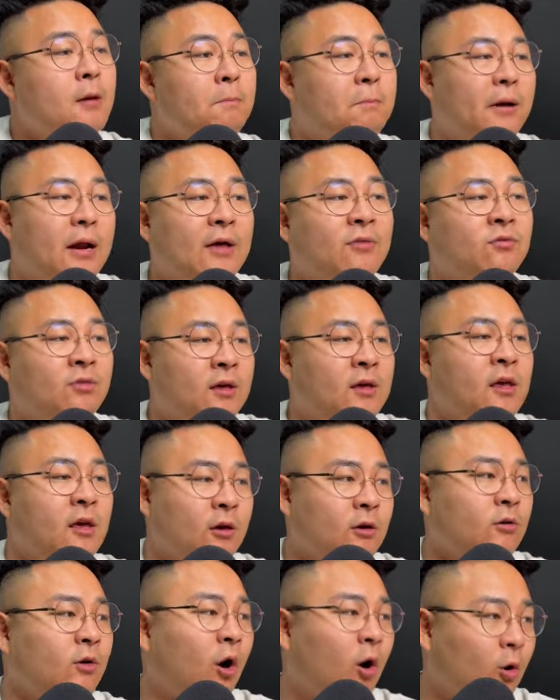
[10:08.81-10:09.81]
But I think he
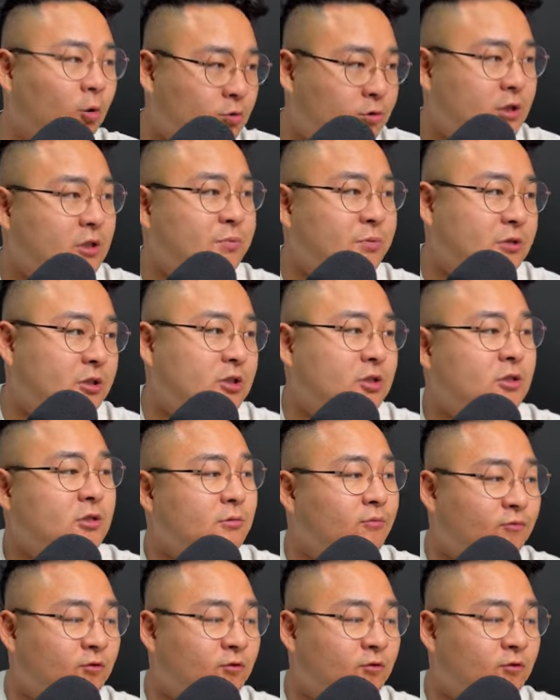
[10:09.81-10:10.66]
could hold these positions